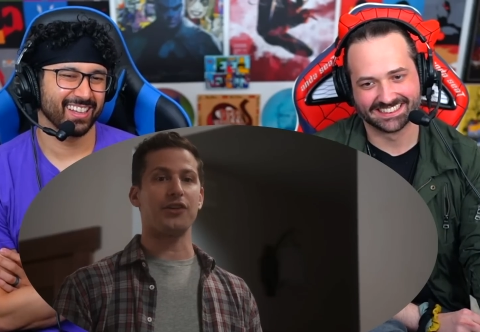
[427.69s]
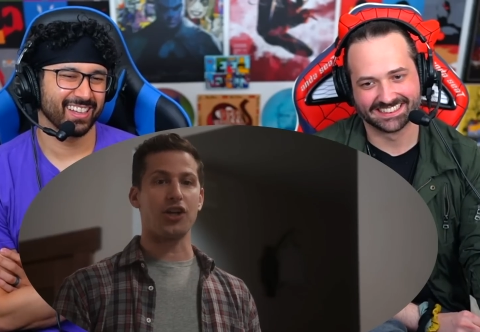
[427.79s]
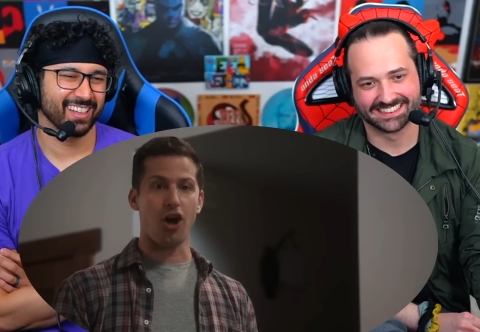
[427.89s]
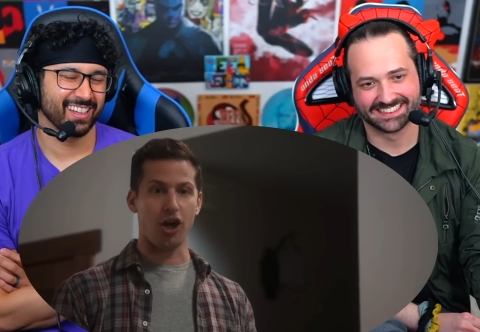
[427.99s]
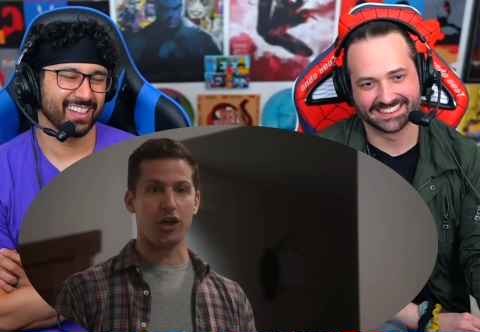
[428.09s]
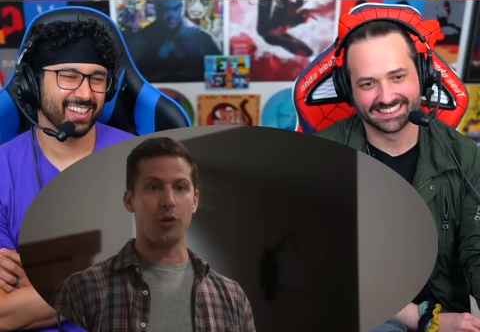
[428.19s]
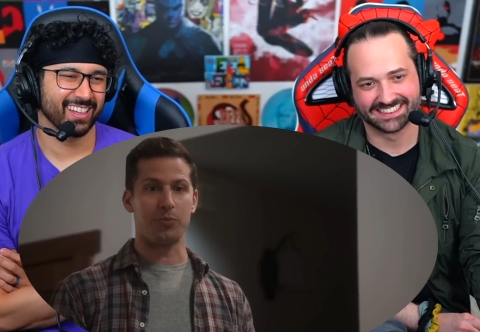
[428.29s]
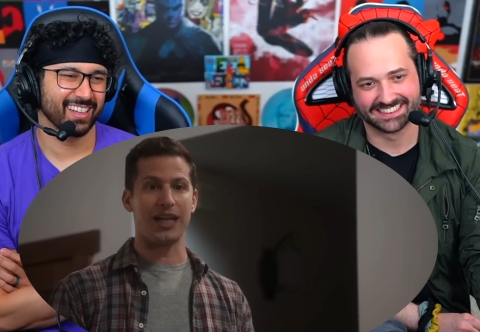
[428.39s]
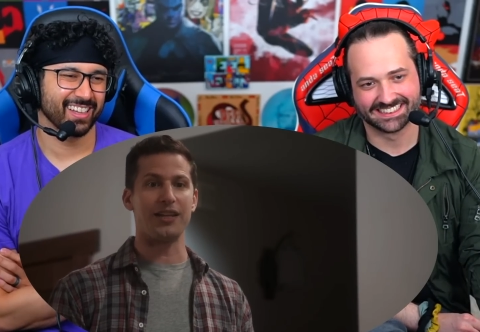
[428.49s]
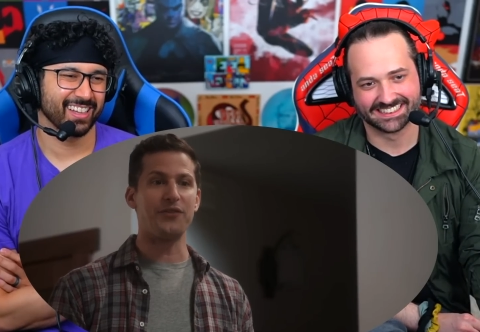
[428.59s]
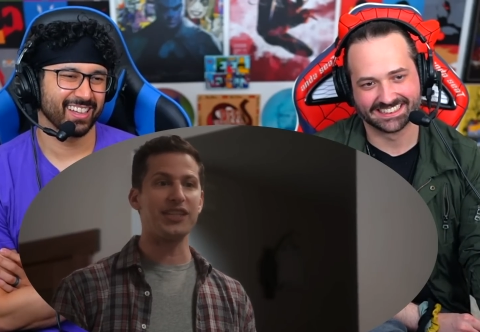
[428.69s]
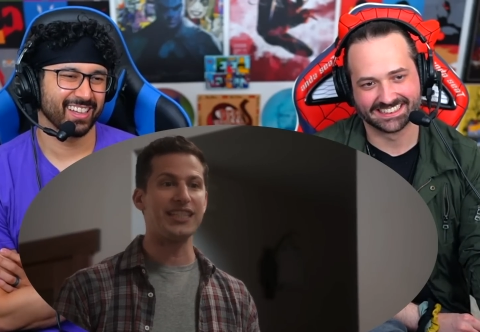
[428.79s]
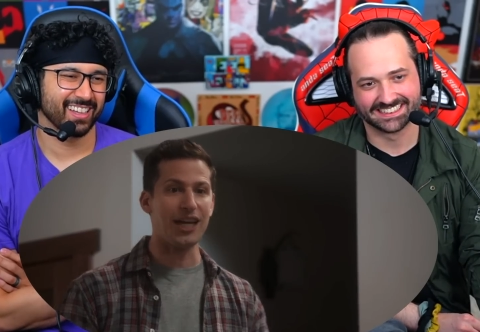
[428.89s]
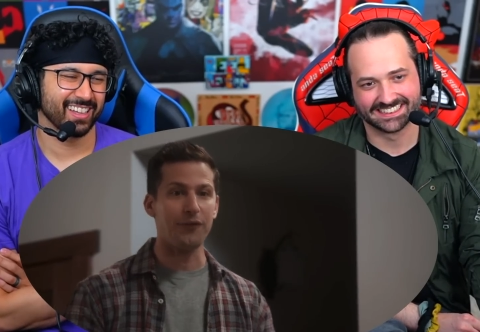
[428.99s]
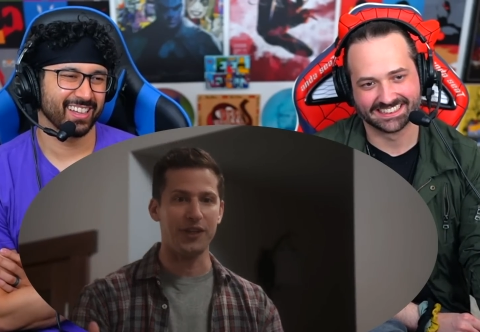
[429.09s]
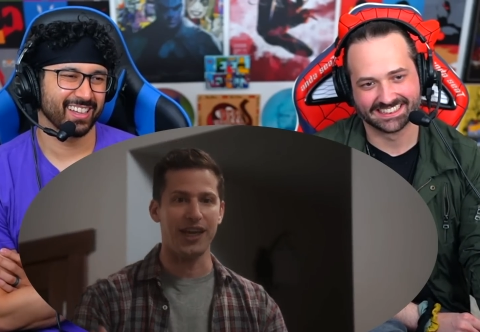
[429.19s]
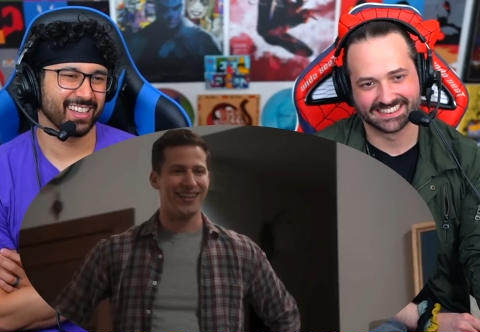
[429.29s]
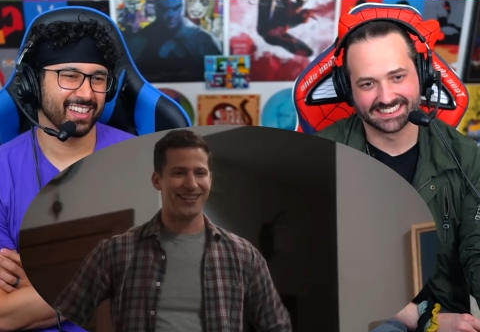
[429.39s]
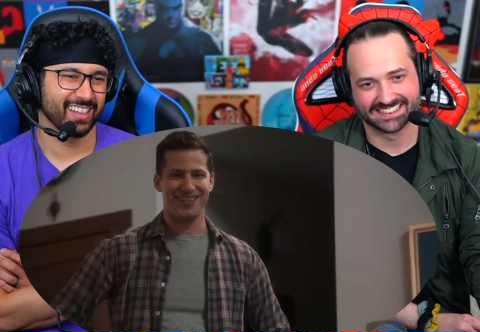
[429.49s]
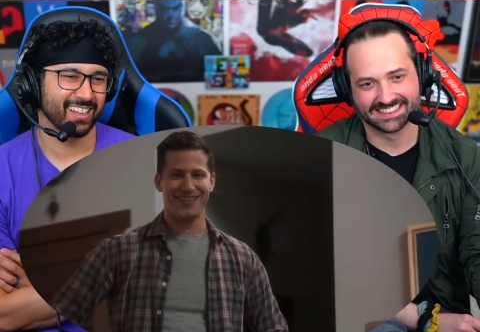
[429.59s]
Speaker 1: a cargo plane to Philadelphia.
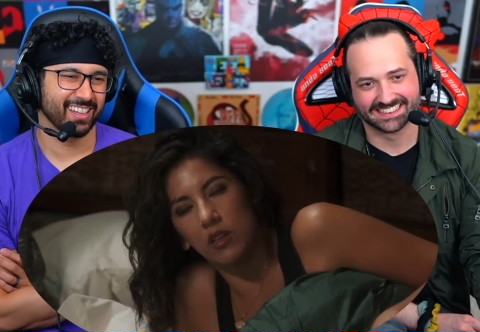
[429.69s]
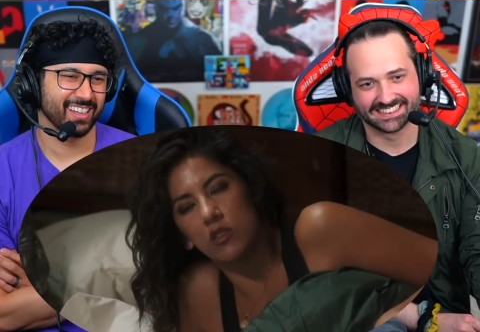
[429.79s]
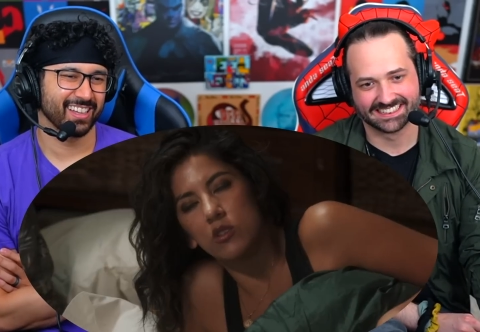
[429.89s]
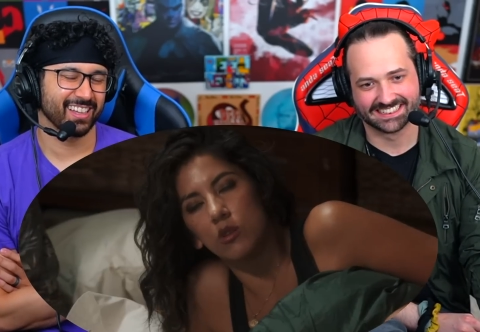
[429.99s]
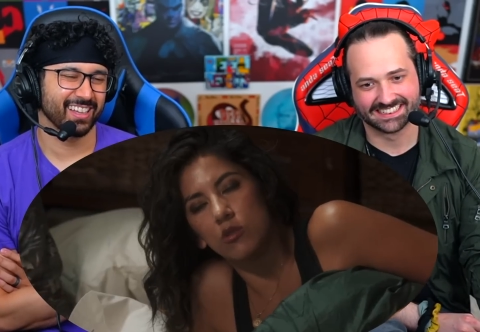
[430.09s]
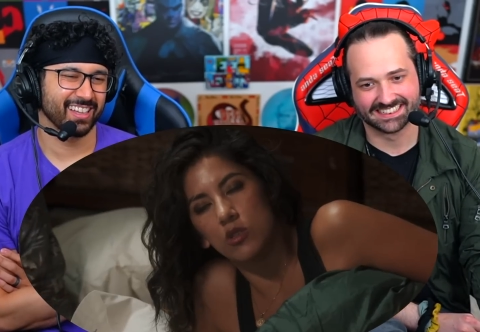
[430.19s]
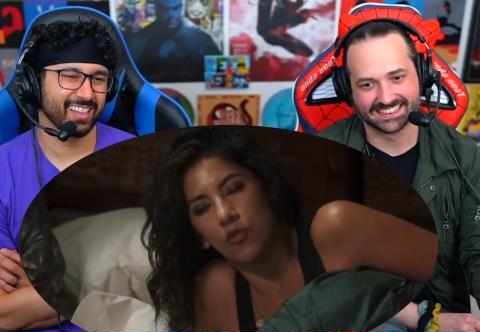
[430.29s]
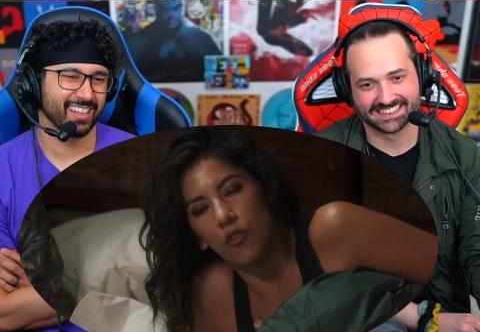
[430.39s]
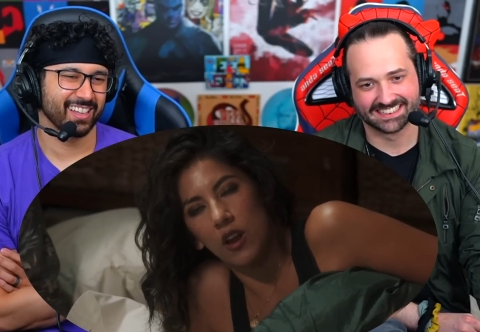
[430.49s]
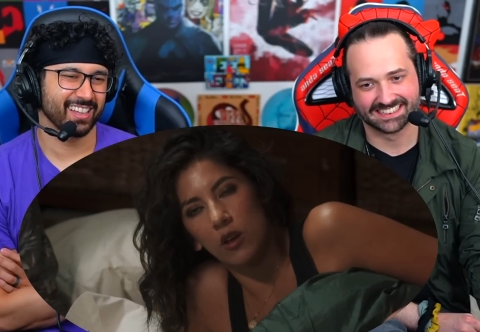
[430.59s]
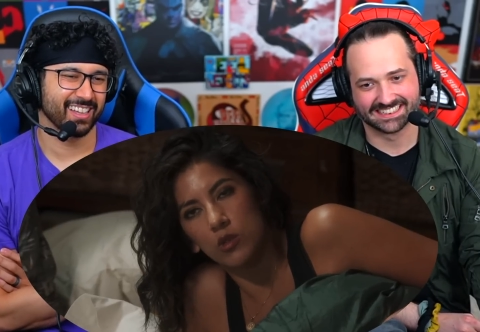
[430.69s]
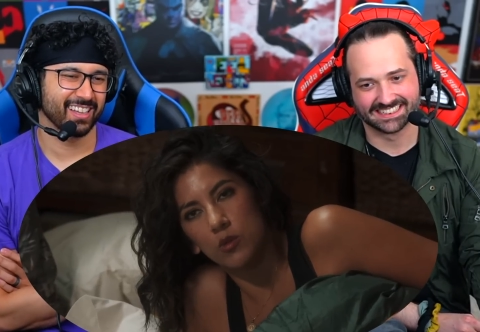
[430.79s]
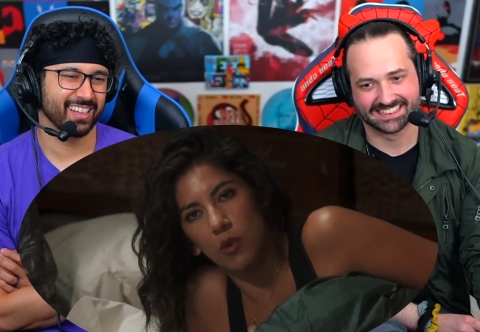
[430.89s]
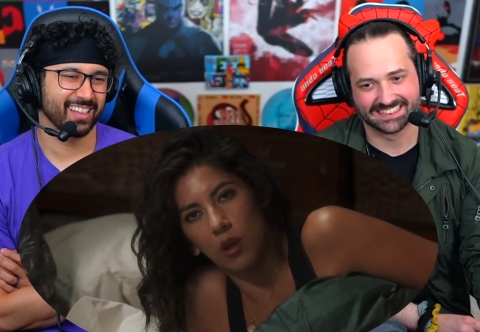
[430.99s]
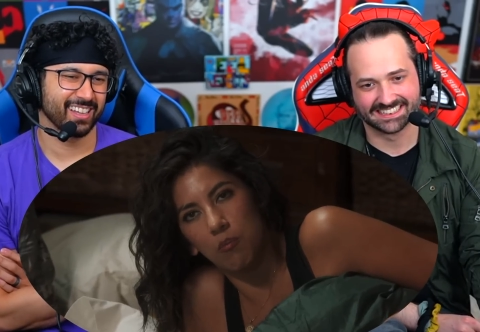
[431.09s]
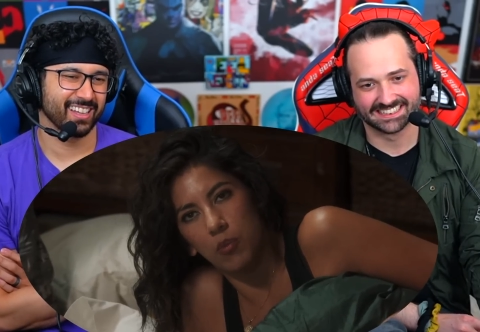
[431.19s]
But we've been in these clothes since Friday. We smell like